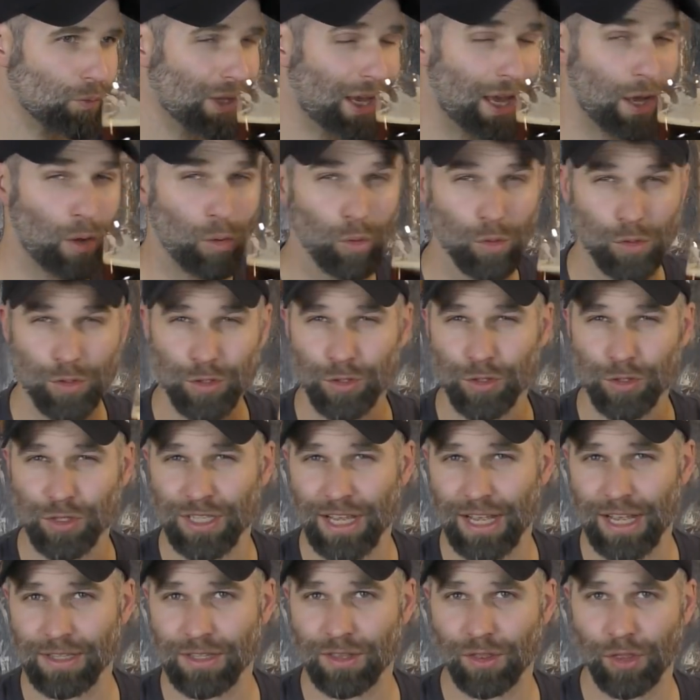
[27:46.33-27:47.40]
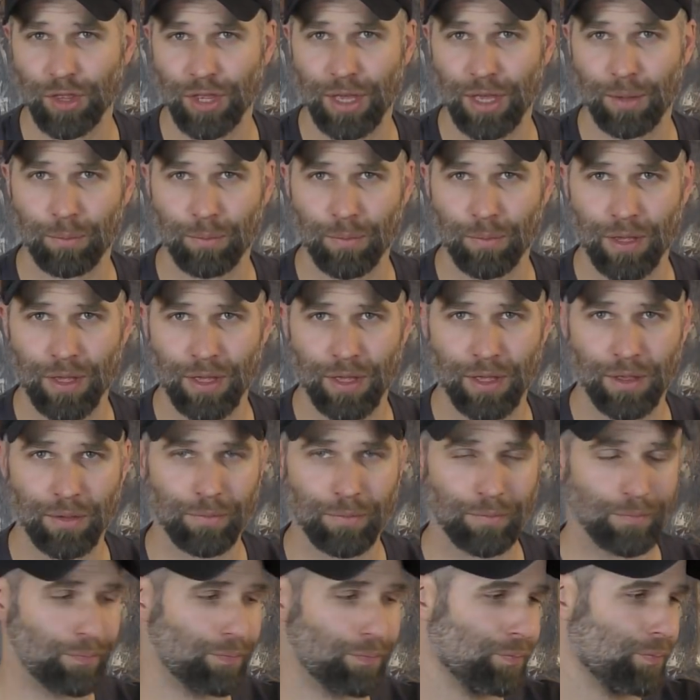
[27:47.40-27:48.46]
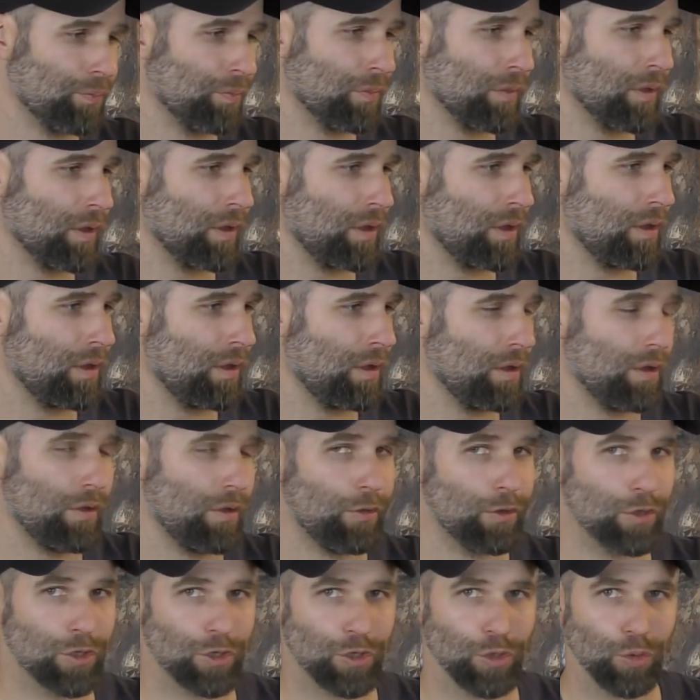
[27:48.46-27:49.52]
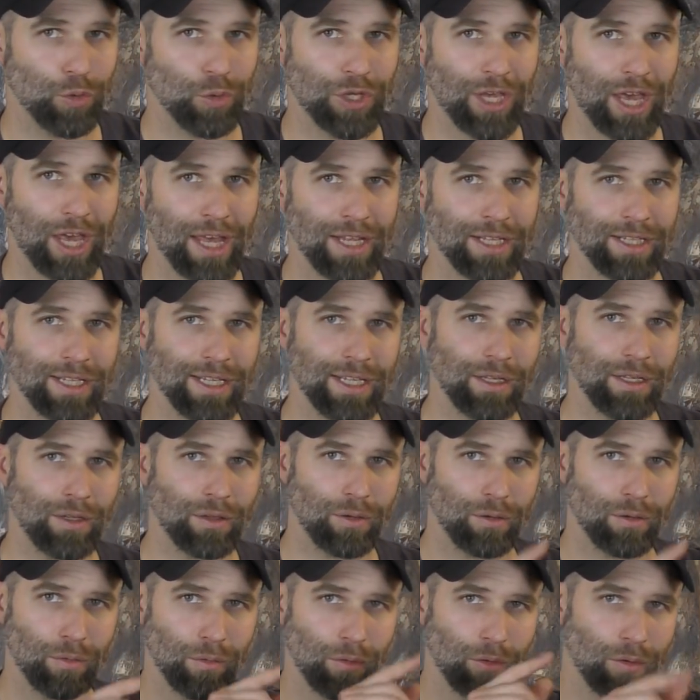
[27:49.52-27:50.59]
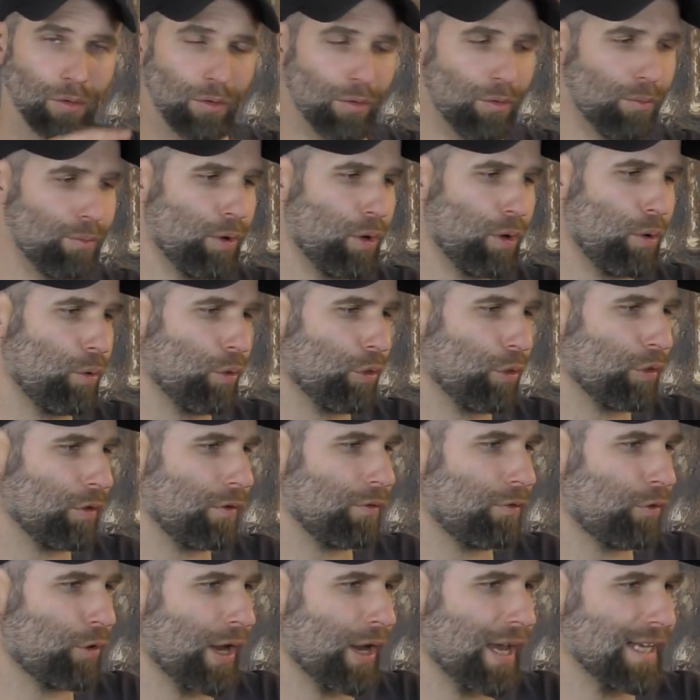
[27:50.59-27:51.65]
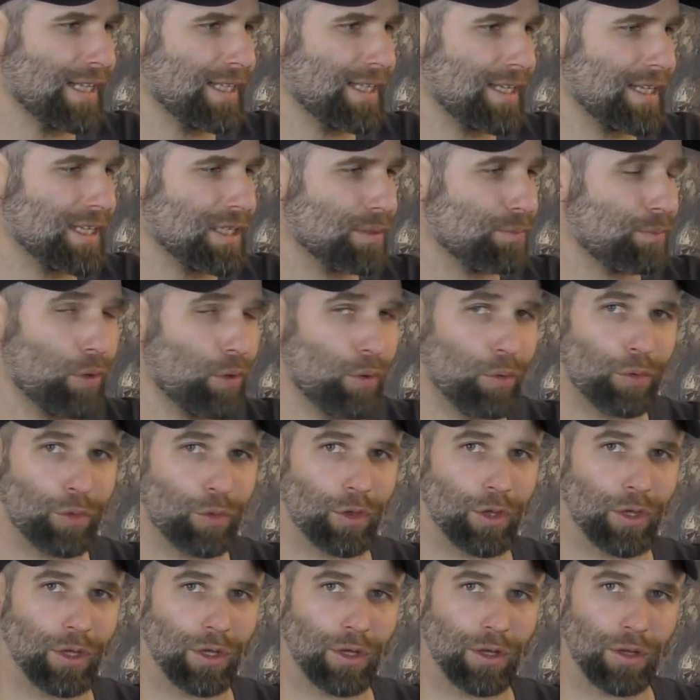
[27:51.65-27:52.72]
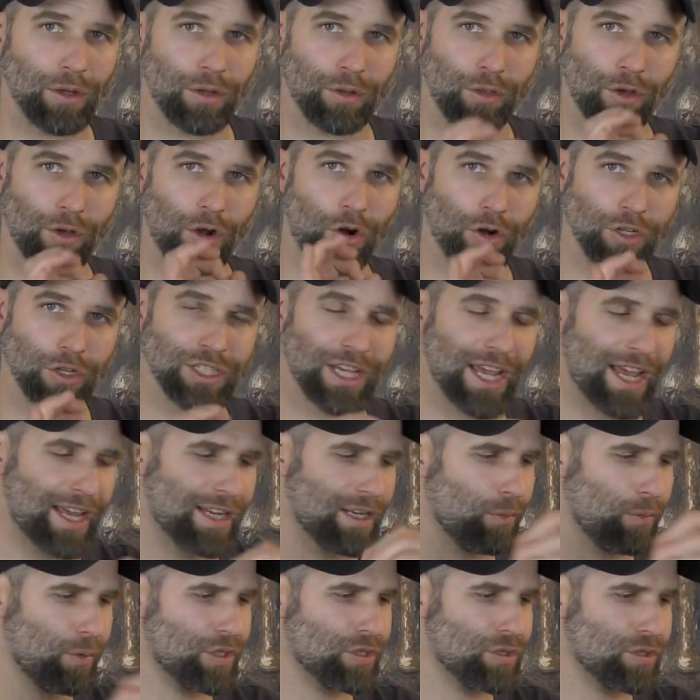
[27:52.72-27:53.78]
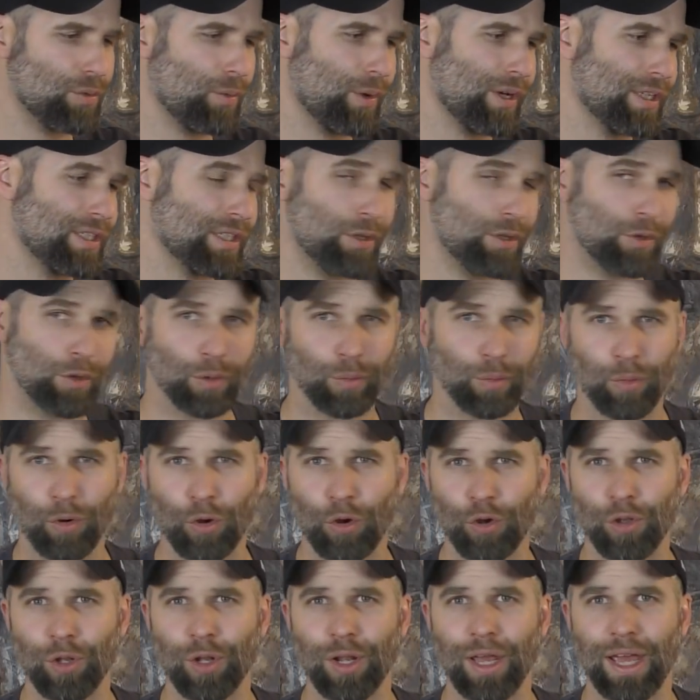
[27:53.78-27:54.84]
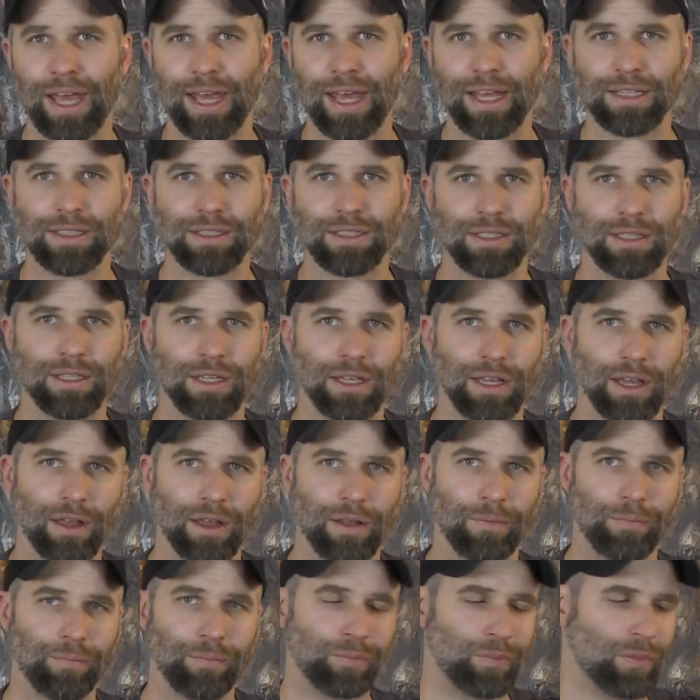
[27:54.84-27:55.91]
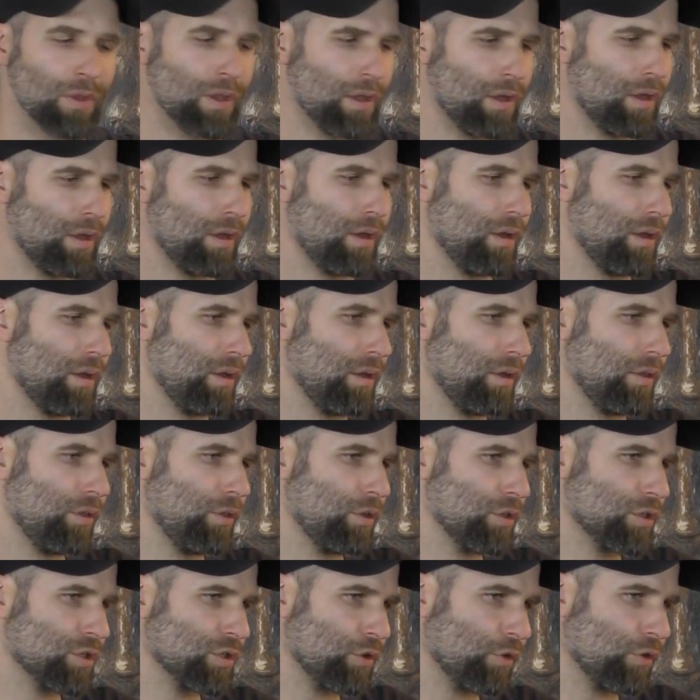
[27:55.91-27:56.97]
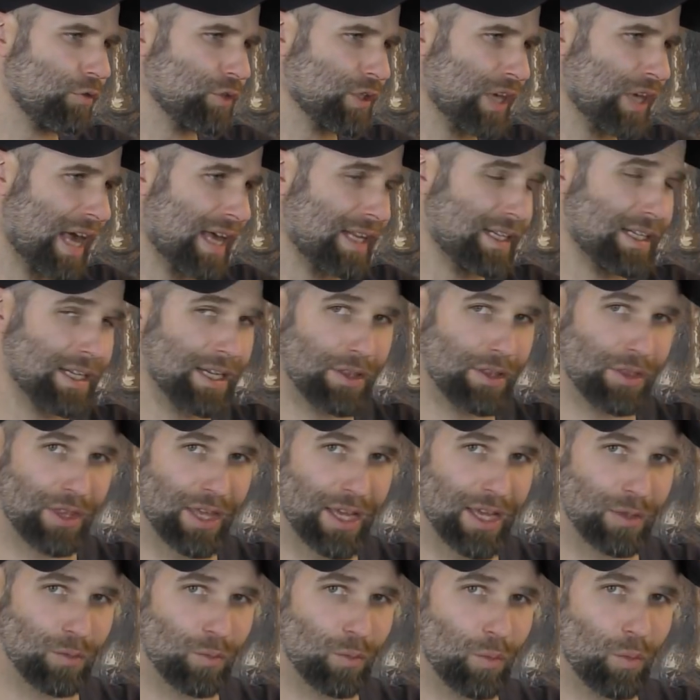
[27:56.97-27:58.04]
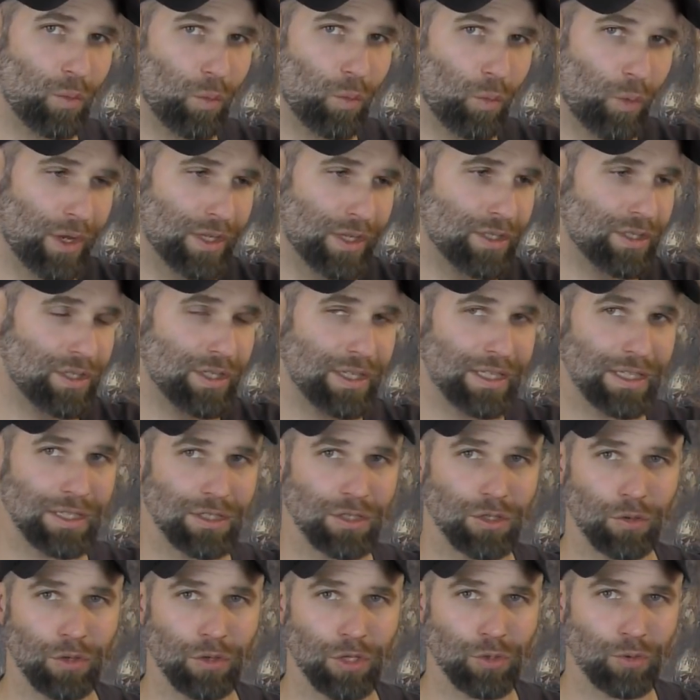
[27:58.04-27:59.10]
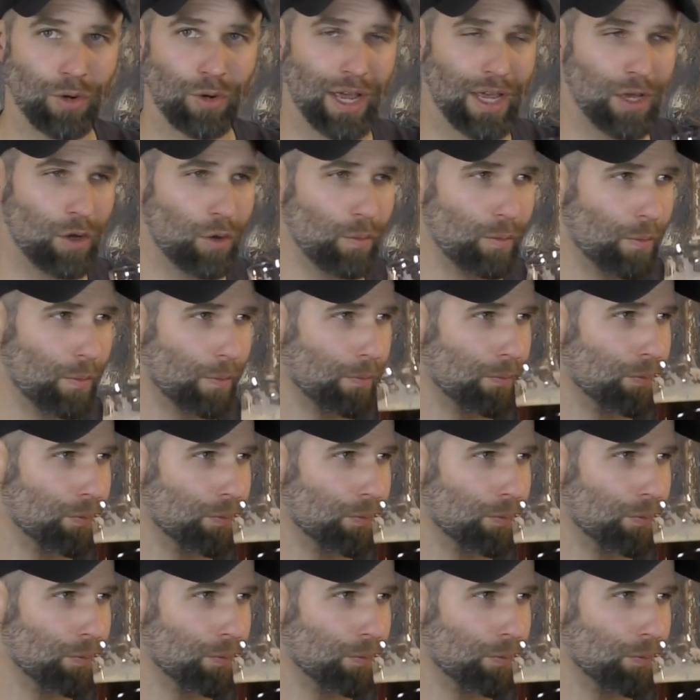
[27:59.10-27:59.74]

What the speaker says: I also sent them the Sioux candy, both varieties, both the hard candy which went into the boil and the soft candy that went into the dry hop.